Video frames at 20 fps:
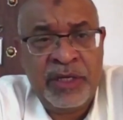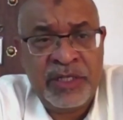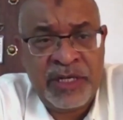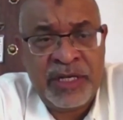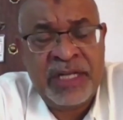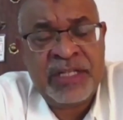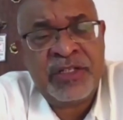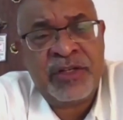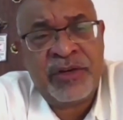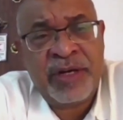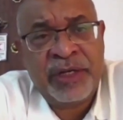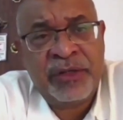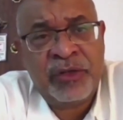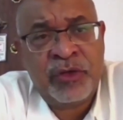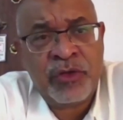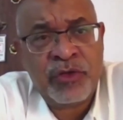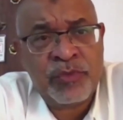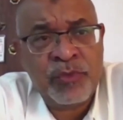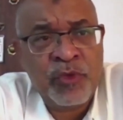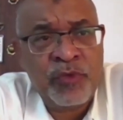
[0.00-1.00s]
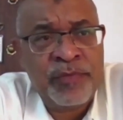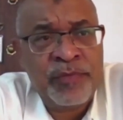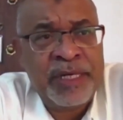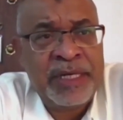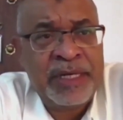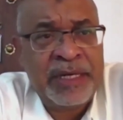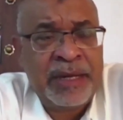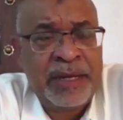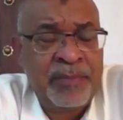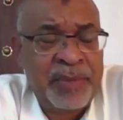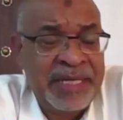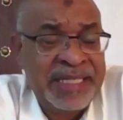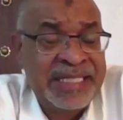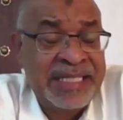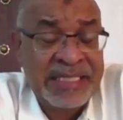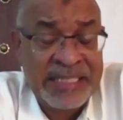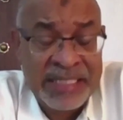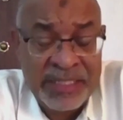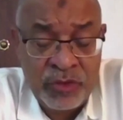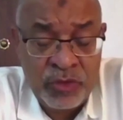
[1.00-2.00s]
International Red Cross Movement
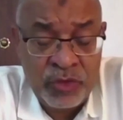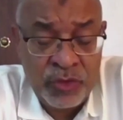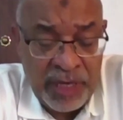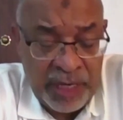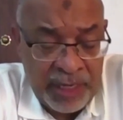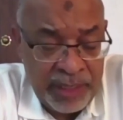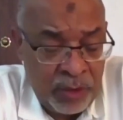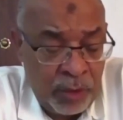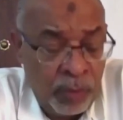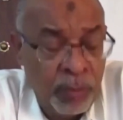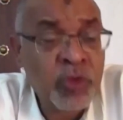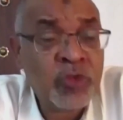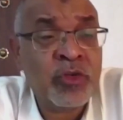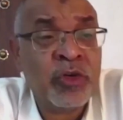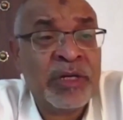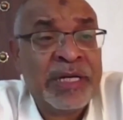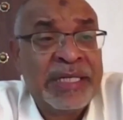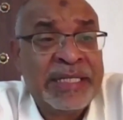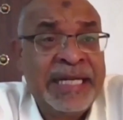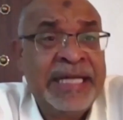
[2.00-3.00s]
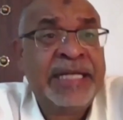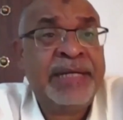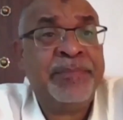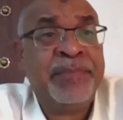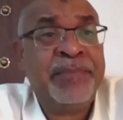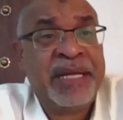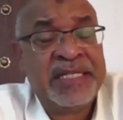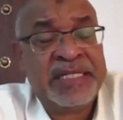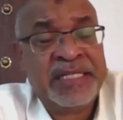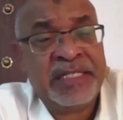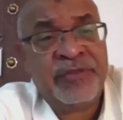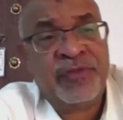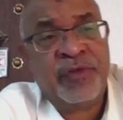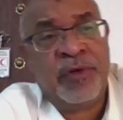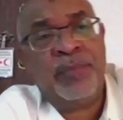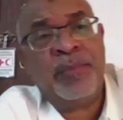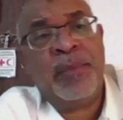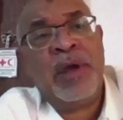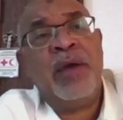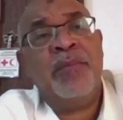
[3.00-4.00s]
presence in Sudan almost on a daily basis
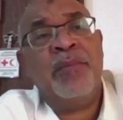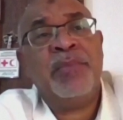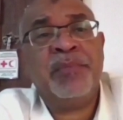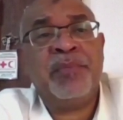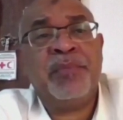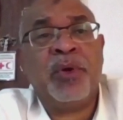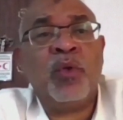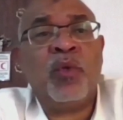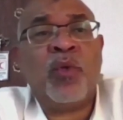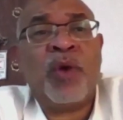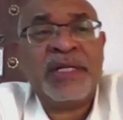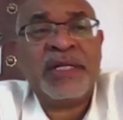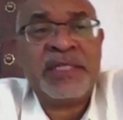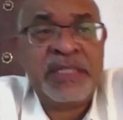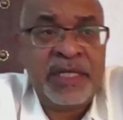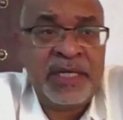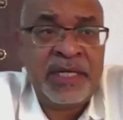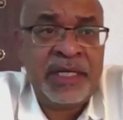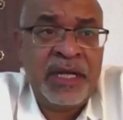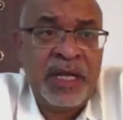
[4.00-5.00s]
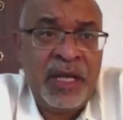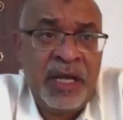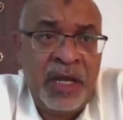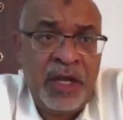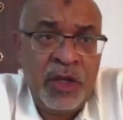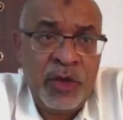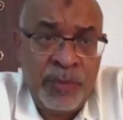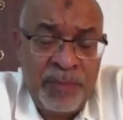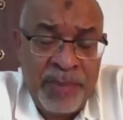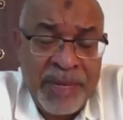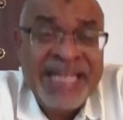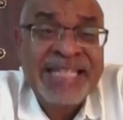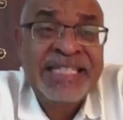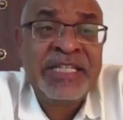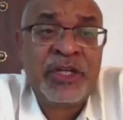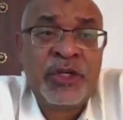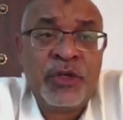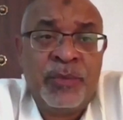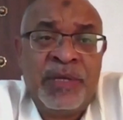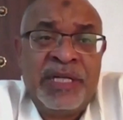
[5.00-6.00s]
from people wanting
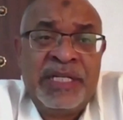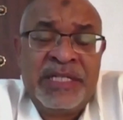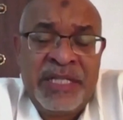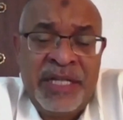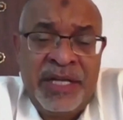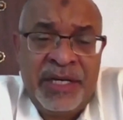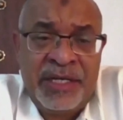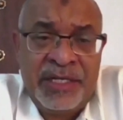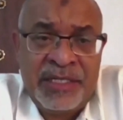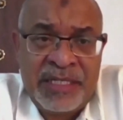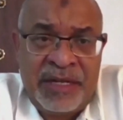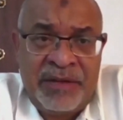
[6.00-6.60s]
basic humanitarian